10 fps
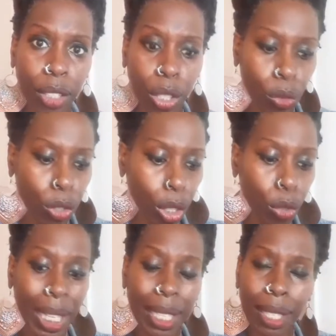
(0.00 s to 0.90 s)
so
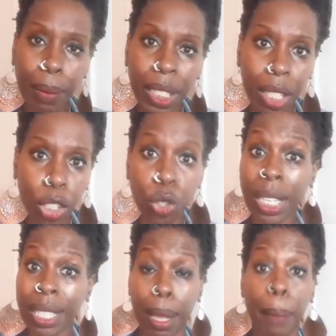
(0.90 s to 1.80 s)
you need
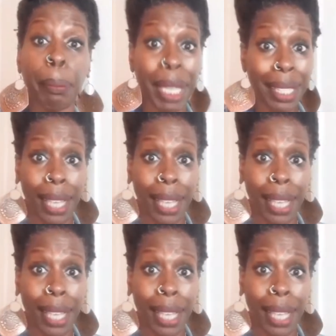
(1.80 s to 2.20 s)
some me